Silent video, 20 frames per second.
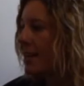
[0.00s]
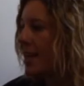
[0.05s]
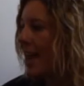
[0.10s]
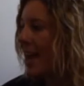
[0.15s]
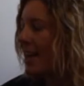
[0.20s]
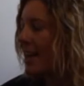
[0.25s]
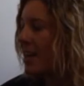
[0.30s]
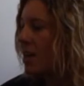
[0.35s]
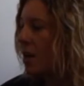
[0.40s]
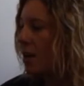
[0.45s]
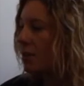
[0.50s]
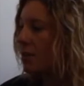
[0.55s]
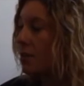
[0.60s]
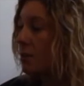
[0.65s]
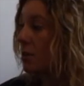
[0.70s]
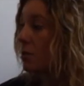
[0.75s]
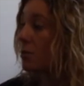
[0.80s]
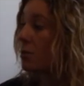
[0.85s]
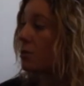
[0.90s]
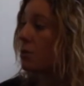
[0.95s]
any
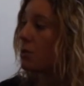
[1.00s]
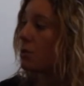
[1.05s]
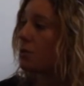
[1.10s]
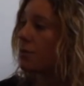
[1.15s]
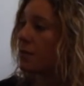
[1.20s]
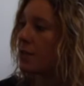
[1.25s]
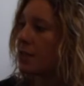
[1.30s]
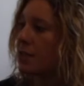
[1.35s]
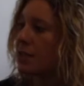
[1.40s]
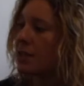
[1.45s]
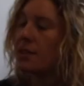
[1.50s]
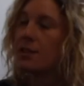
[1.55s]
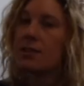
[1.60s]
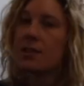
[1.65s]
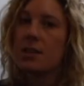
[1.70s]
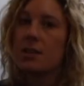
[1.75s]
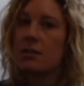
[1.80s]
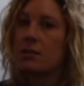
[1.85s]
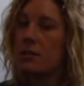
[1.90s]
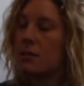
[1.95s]
unsold souvenirs
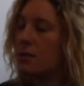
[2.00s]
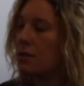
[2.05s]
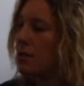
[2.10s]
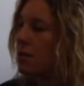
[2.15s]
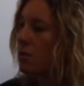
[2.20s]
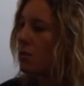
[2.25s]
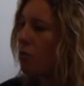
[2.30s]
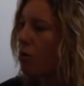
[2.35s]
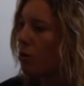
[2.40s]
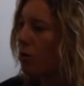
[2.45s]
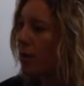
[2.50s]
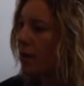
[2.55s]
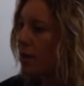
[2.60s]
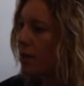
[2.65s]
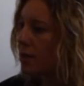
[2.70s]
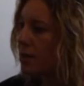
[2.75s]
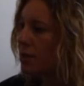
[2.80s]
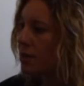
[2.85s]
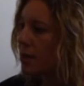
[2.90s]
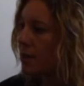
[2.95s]
into his
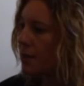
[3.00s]
rocket.